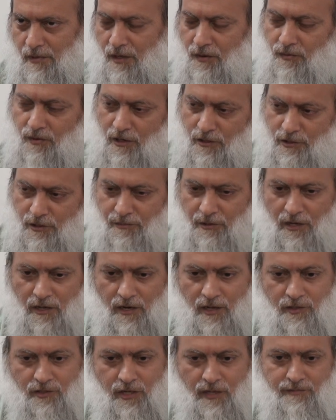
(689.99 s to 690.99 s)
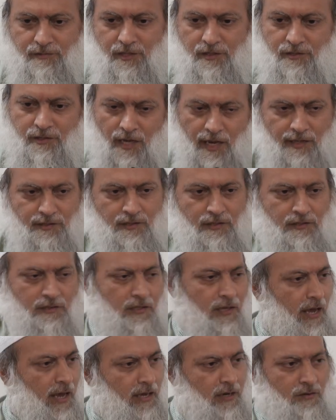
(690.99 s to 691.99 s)
And when Jibreel Islam says yes, he
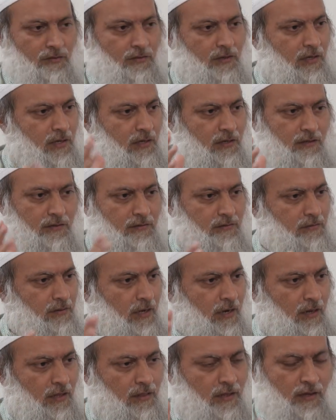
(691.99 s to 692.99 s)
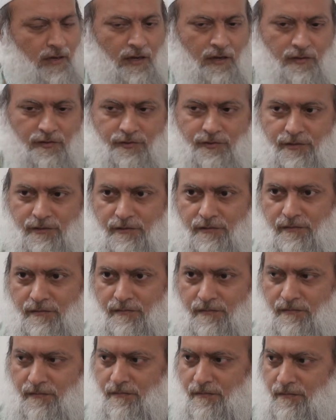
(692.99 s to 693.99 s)
said, I don't need anything else.
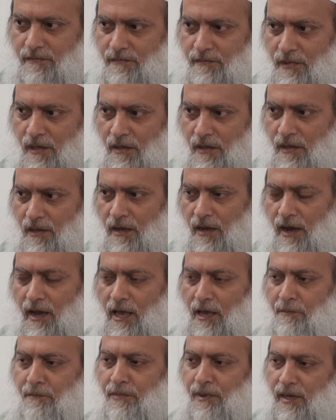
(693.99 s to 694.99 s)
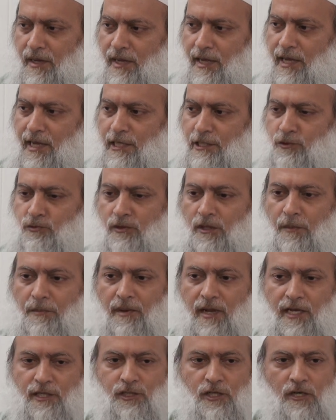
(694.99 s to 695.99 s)
I am pleased with the
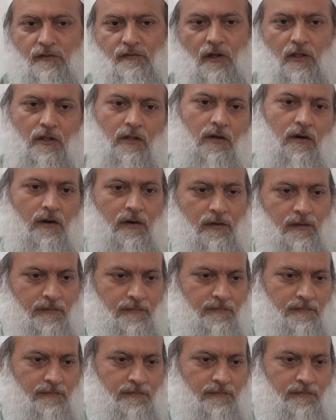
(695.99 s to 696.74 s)
pleasure of Allah.